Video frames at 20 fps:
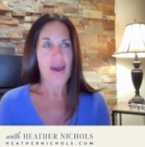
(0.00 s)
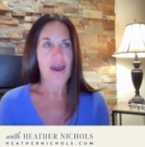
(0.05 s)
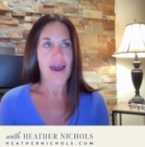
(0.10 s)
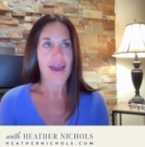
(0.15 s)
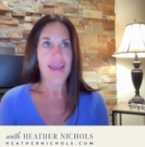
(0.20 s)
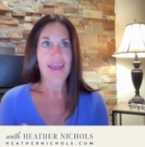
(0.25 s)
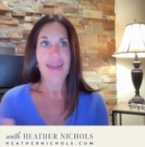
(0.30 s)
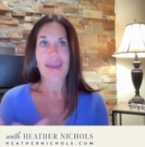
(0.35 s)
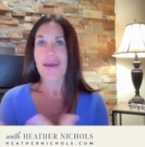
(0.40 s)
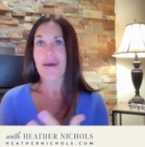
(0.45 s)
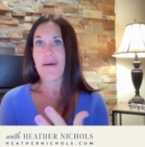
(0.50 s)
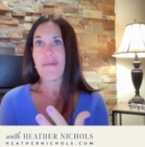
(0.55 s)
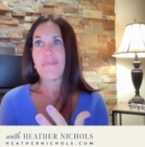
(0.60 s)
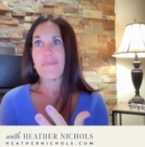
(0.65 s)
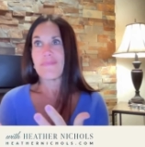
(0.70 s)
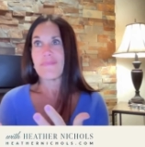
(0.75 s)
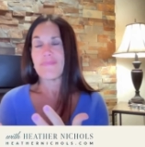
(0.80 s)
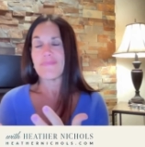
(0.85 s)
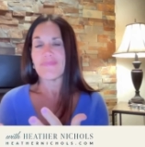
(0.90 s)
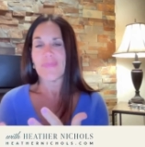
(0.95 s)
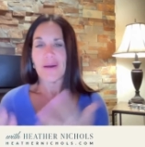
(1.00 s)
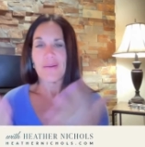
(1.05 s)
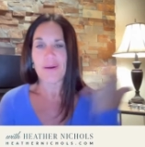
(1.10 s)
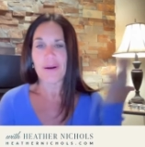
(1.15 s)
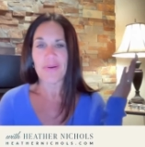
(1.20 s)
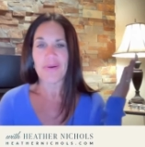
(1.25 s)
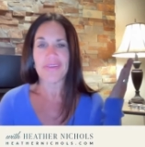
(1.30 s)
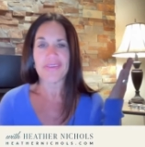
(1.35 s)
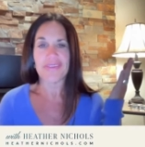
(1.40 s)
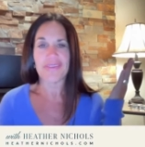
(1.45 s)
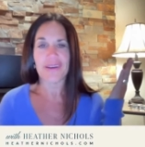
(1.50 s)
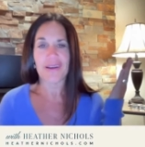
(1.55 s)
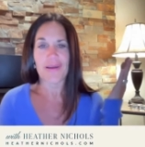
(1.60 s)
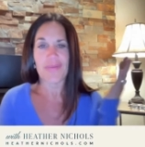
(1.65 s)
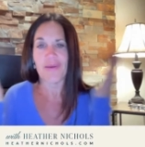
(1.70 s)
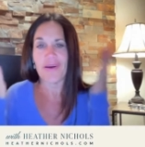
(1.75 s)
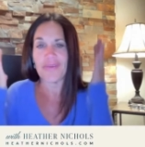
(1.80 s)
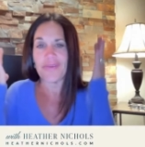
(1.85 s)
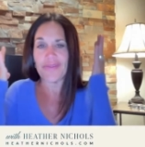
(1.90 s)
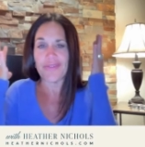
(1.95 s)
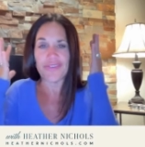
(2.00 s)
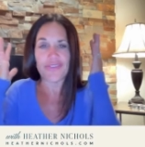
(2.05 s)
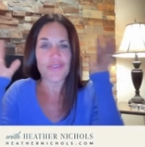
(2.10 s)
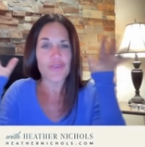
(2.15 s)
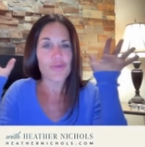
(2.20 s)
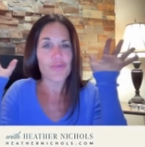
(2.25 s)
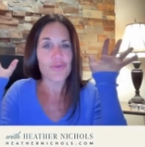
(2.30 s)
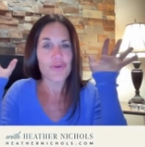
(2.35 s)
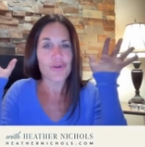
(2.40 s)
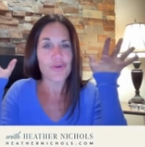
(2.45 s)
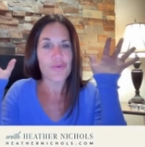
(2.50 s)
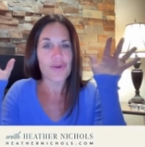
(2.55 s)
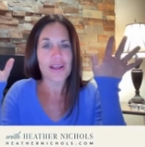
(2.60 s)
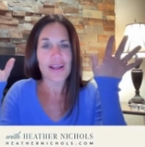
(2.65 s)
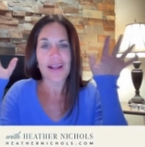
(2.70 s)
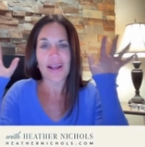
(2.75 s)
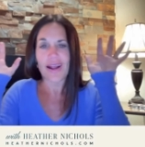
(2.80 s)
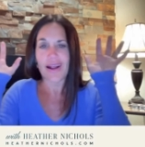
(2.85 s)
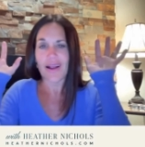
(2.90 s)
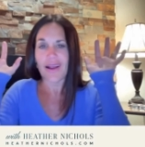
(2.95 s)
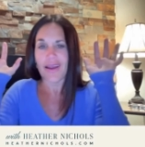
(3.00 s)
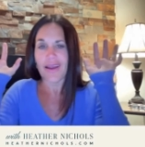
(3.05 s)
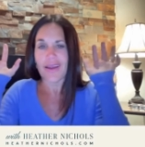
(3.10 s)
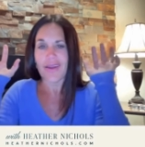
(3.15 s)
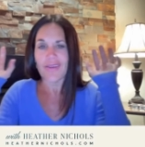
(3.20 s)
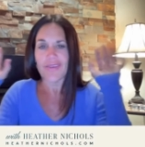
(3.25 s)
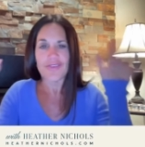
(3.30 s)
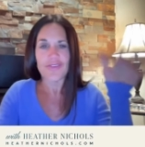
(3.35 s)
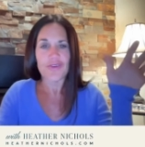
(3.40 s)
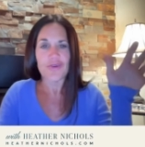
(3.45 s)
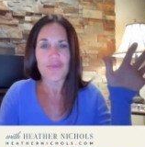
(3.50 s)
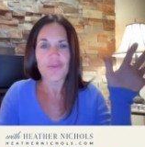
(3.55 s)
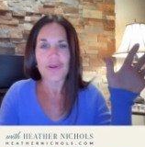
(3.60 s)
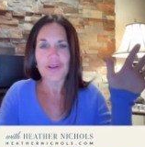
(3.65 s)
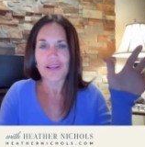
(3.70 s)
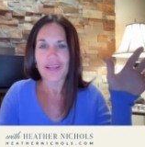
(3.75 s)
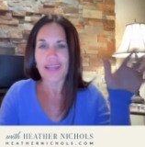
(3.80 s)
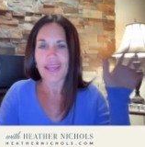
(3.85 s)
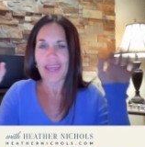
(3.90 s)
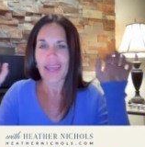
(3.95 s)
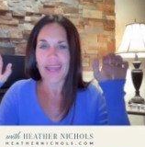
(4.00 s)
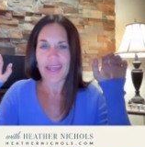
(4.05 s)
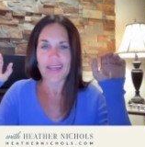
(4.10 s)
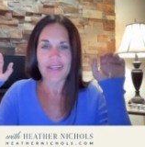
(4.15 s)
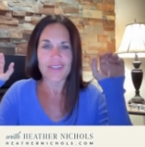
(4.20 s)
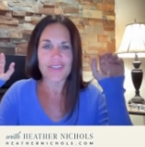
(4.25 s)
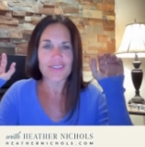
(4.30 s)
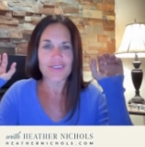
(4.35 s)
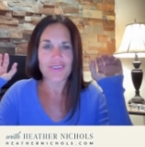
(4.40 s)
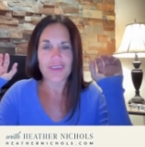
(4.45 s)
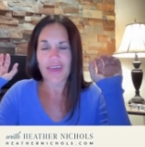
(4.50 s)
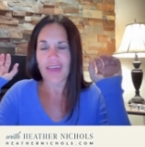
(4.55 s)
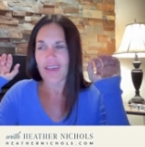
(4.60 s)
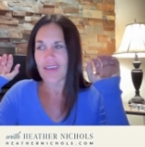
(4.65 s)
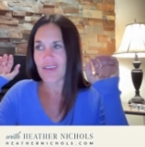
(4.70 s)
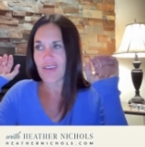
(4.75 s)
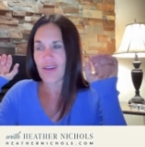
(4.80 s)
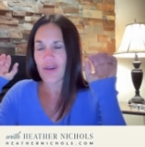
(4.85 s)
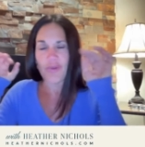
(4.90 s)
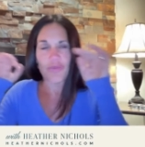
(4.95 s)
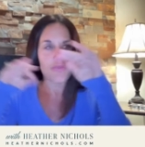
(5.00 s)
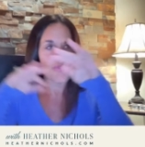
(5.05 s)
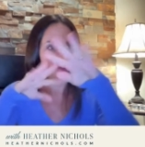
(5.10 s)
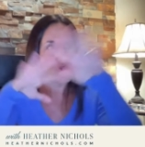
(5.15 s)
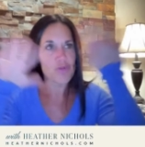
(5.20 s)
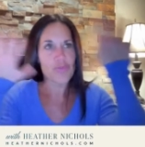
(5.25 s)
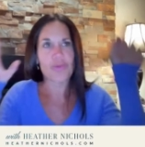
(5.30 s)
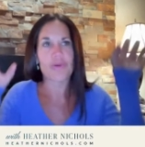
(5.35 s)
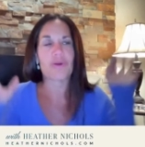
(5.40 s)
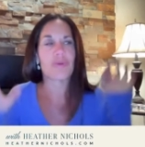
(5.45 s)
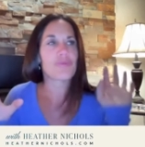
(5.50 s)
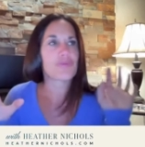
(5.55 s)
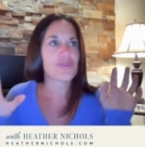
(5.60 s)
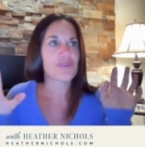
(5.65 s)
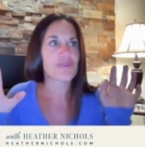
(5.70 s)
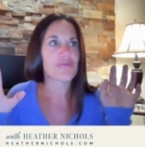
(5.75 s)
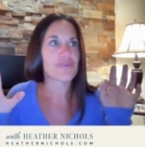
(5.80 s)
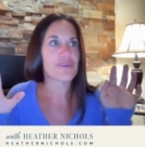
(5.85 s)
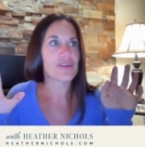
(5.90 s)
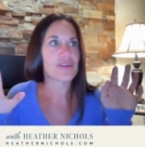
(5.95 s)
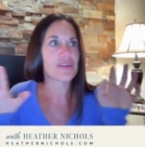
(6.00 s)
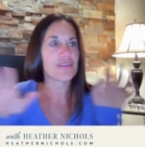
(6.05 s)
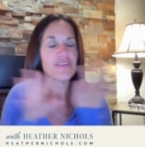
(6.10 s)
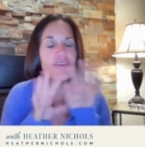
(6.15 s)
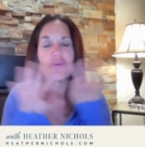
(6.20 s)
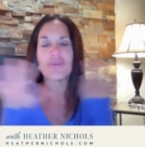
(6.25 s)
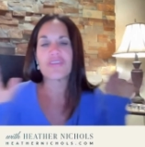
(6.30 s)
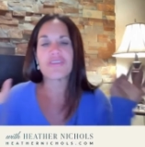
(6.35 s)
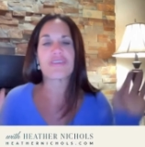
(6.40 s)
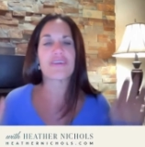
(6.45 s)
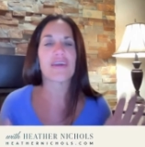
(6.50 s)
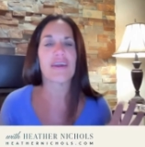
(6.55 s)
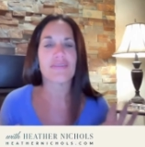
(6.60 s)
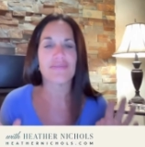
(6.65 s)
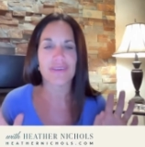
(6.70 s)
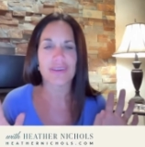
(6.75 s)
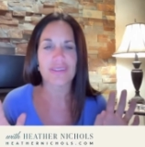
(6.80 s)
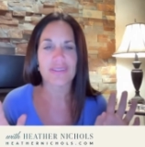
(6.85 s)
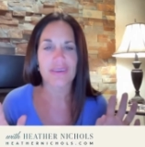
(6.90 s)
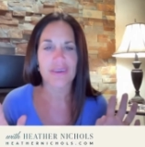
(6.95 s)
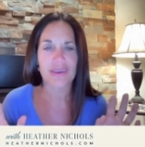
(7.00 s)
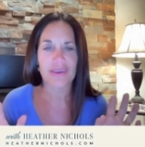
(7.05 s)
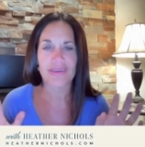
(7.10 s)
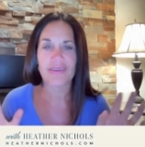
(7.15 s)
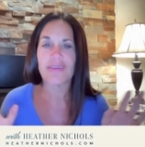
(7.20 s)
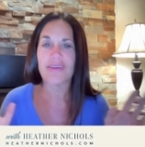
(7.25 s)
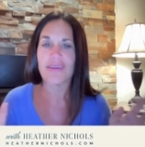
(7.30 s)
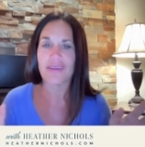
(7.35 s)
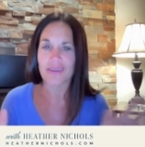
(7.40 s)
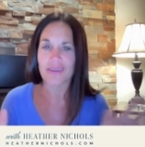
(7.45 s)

I am, I'm always there. I'm, I'm super aware, super engaged, like uh, super observant, noticing everything,